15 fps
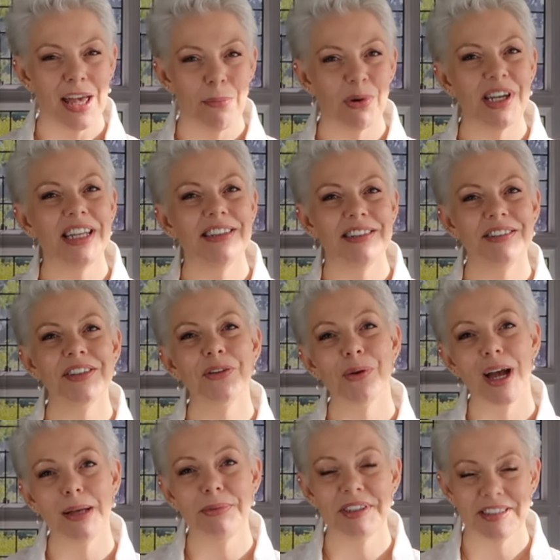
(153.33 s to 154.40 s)
but it
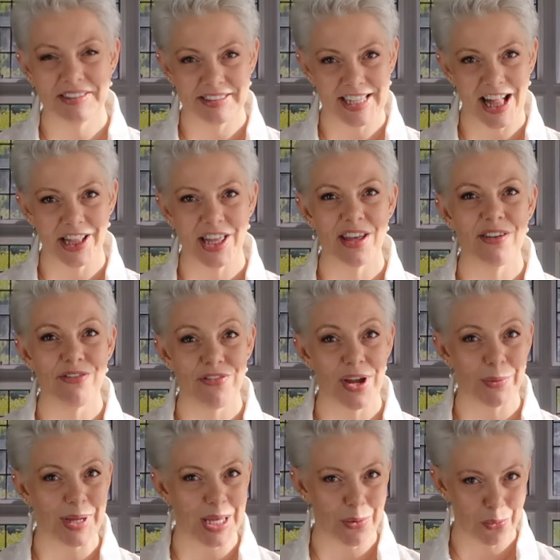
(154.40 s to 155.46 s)
describes the style
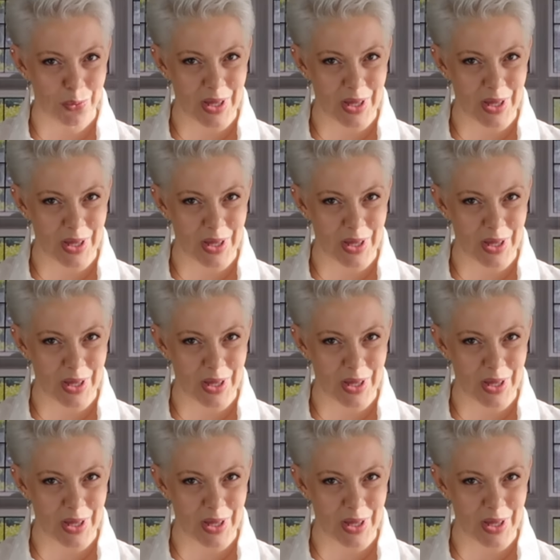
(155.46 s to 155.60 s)
very